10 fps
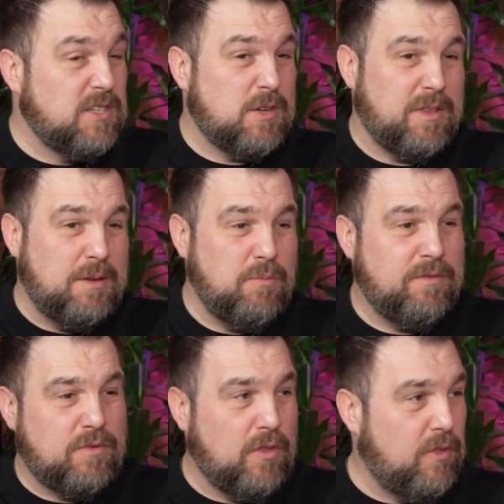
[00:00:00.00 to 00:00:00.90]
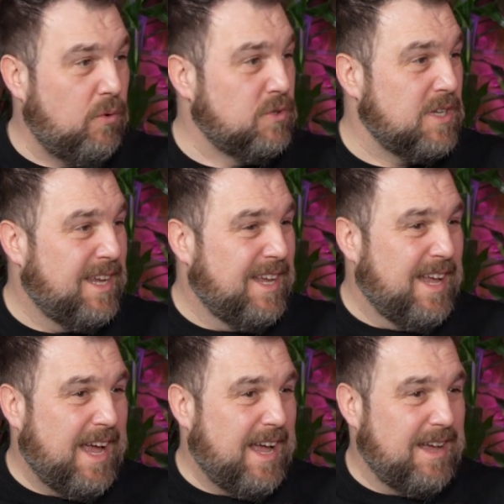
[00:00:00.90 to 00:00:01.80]
So I think we've got those,
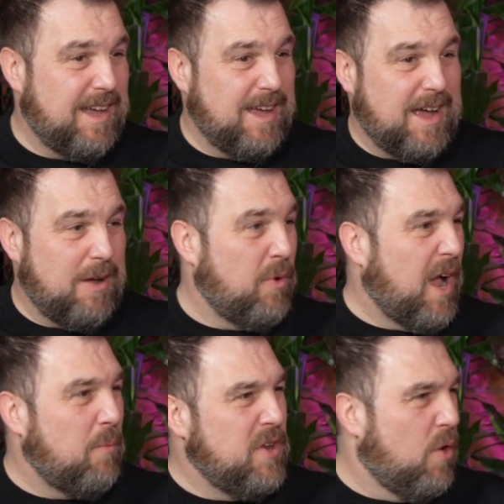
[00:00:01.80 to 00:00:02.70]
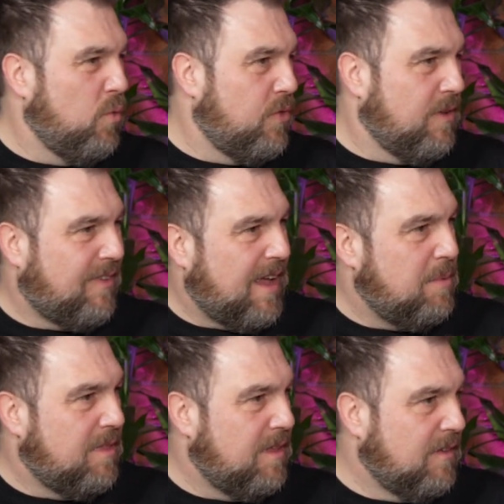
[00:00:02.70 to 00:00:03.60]
and we know the type
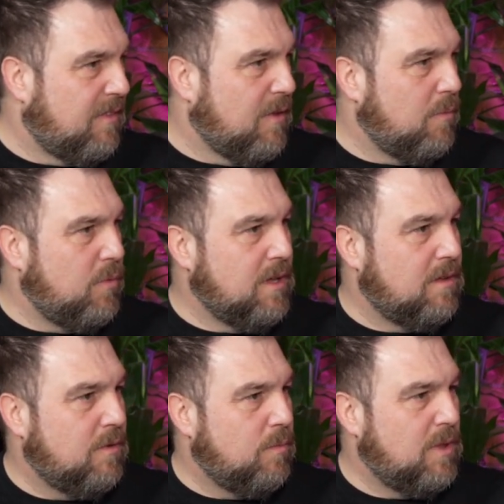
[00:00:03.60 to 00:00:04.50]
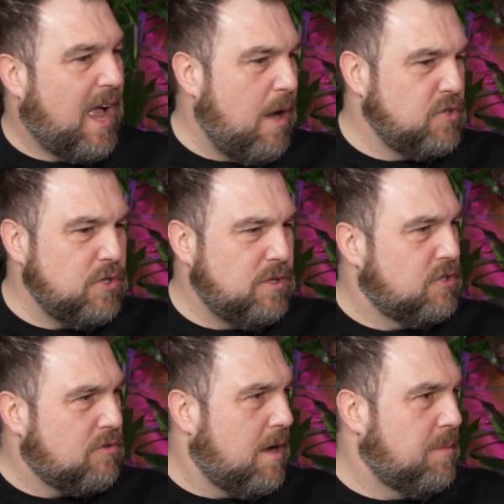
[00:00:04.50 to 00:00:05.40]
of things that we like. How would you
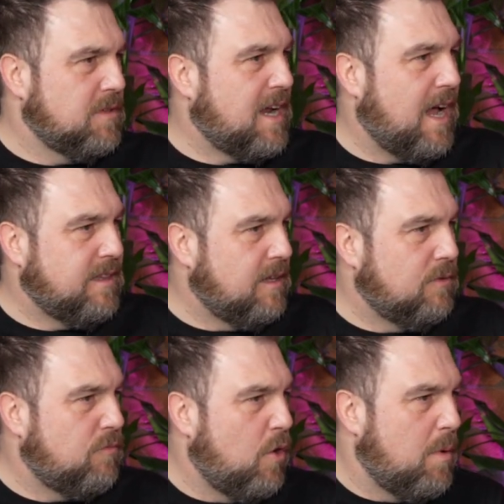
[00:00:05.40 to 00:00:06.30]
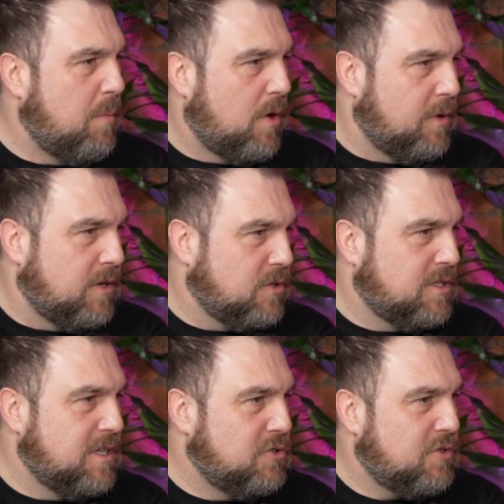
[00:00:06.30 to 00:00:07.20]
describe as an ideal Roma borrower?
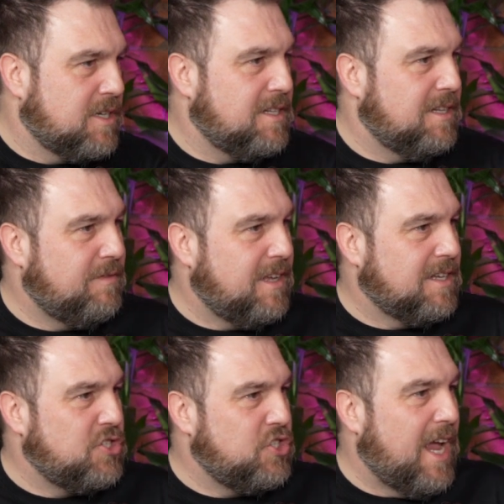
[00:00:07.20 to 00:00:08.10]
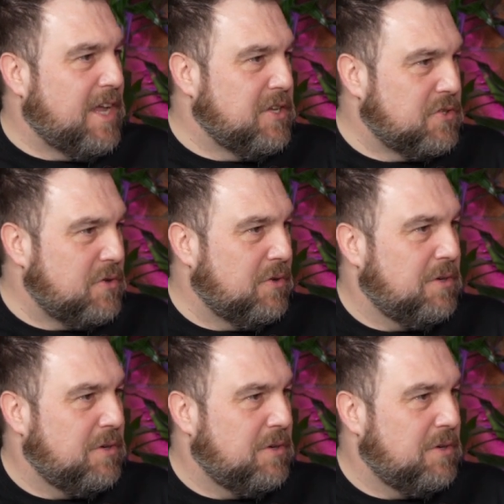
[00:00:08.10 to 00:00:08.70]
Just interested if that's changed or...